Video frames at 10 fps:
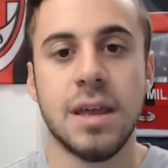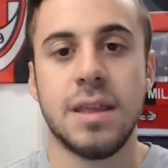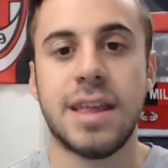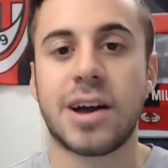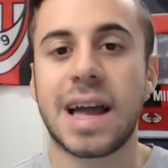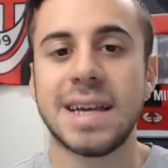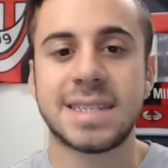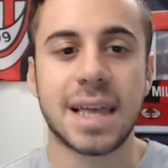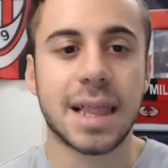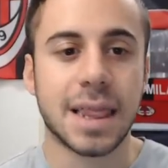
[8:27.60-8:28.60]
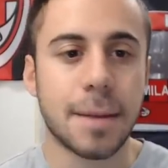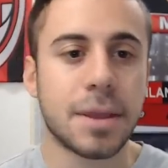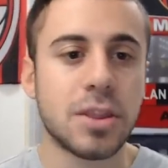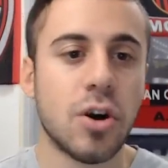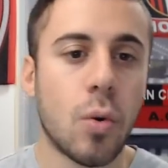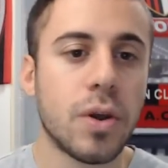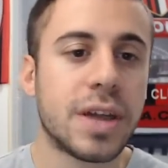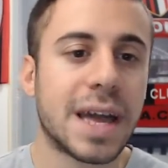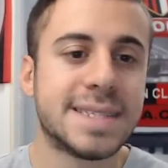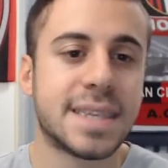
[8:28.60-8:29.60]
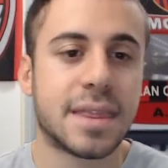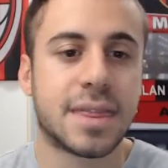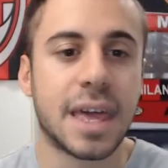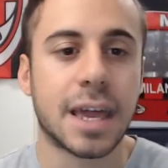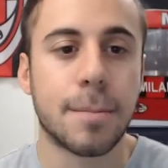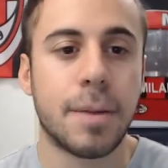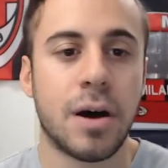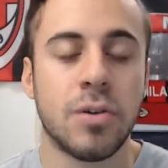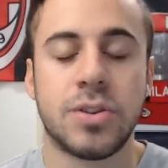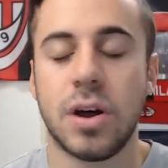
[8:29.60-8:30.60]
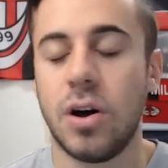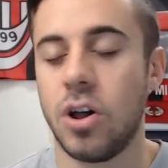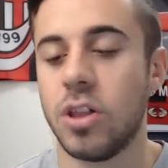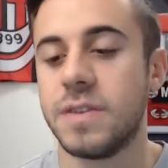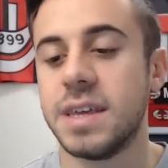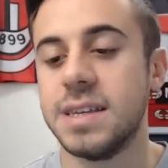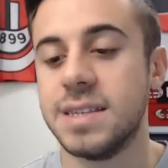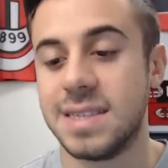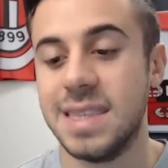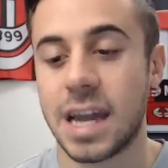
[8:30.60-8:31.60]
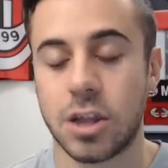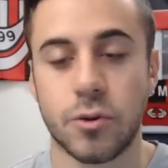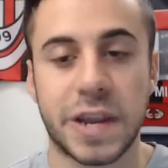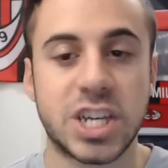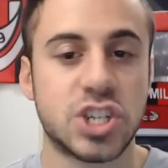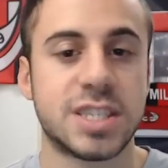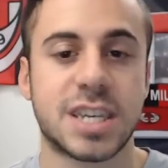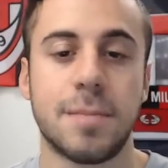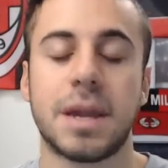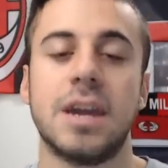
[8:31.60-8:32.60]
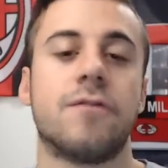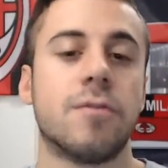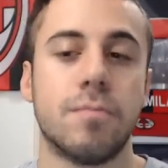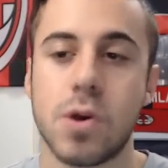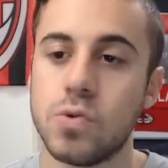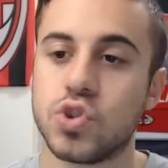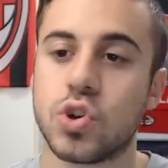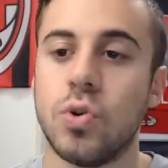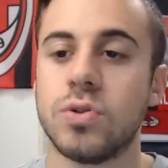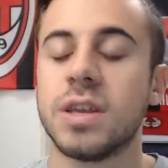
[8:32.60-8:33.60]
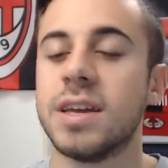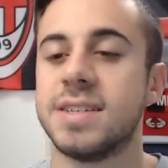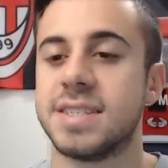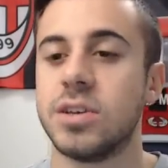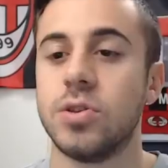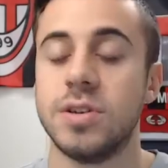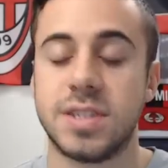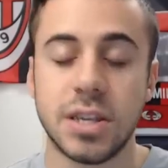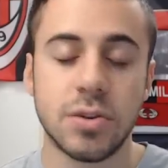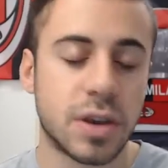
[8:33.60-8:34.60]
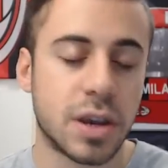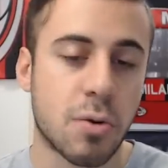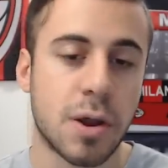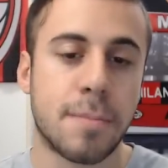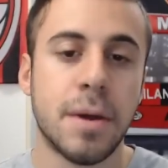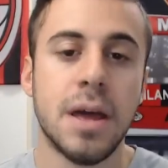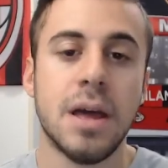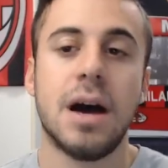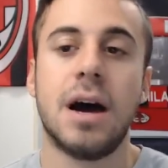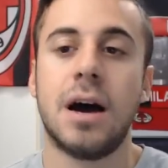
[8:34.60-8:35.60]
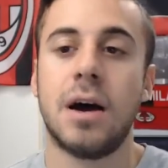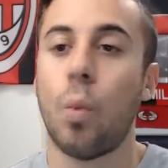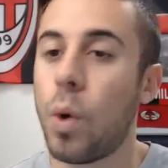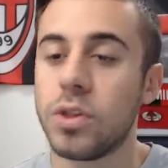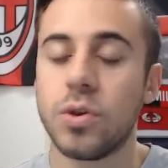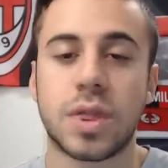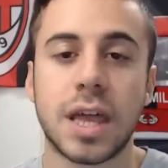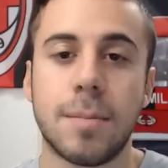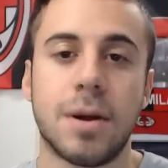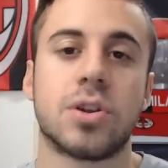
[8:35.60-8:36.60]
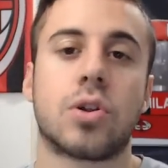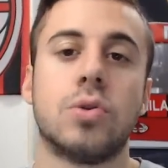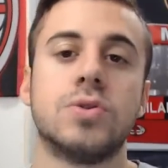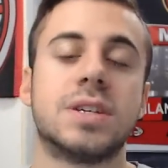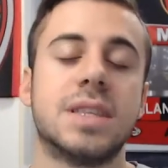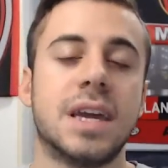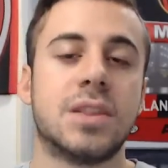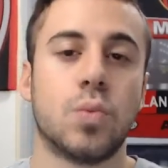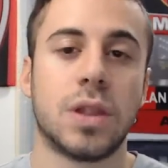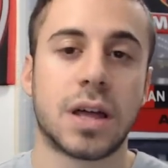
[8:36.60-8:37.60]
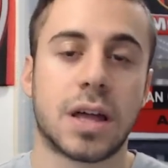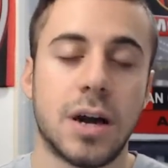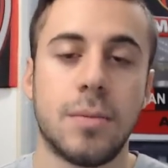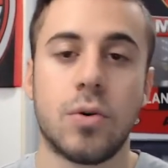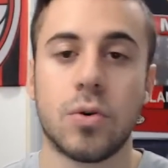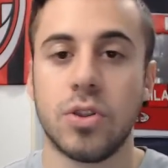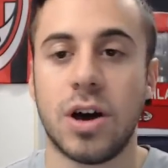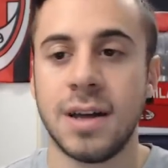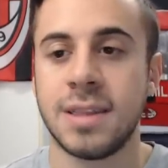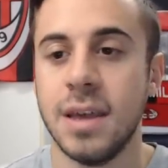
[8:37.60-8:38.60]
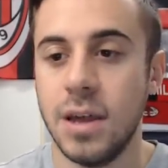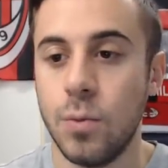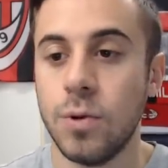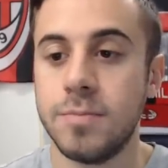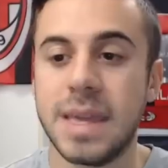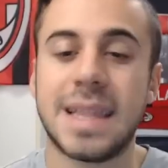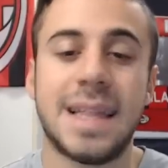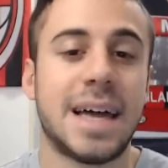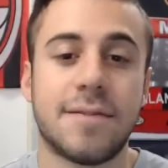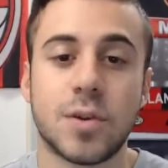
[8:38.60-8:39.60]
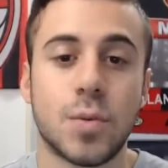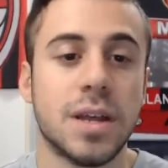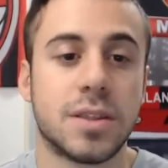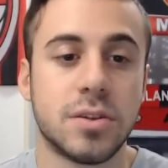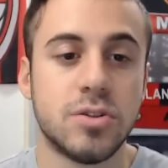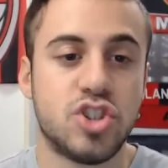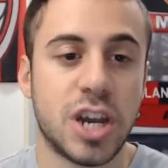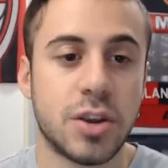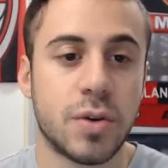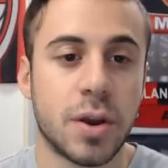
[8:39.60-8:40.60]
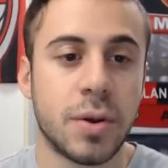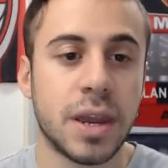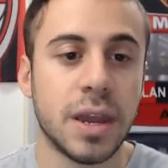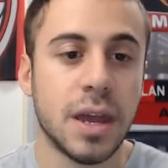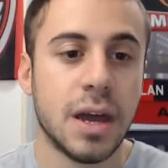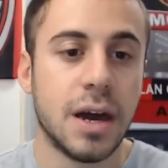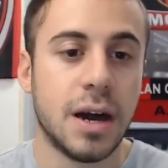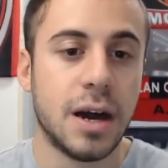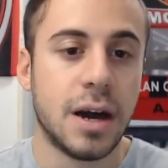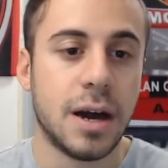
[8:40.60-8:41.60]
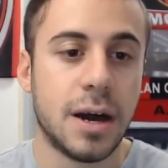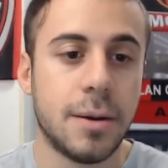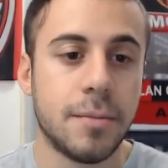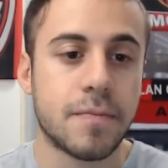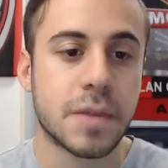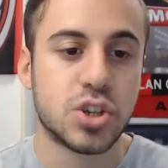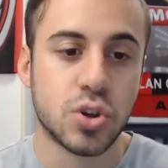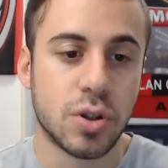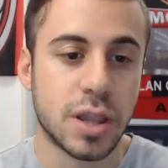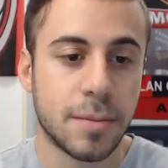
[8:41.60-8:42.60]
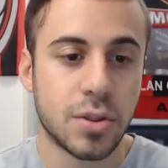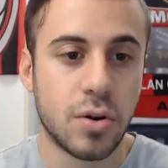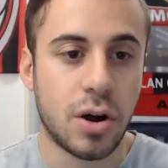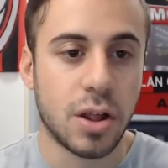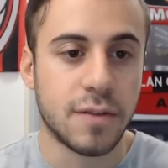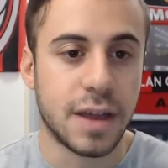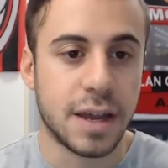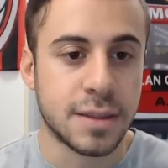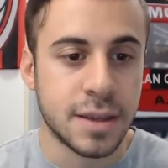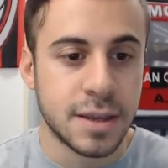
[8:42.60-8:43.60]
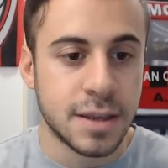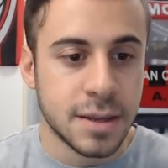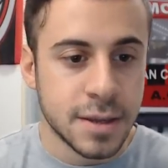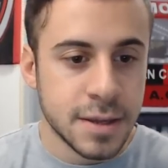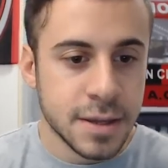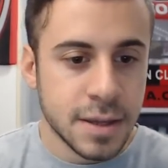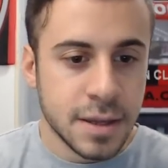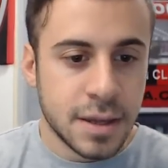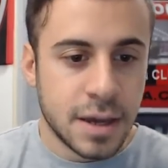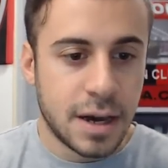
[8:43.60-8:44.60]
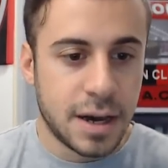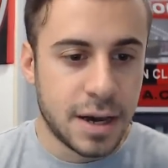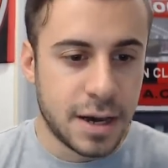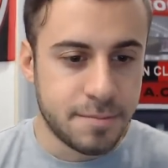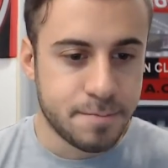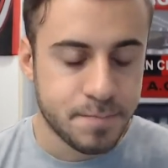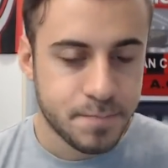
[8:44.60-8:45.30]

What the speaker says: Now, guys, let me know what you guys think about all these declarations coming in from Berlusconi, sino-Europe. What do you think about the closing date? Will it come or not? Will Milan have to wait until January? So let me know all of that.